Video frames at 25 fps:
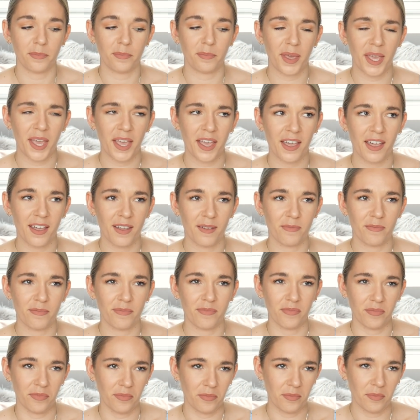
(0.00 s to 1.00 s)
Pia
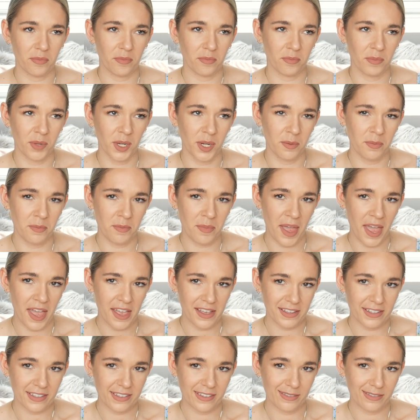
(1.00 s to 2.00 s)
Mullenbeck.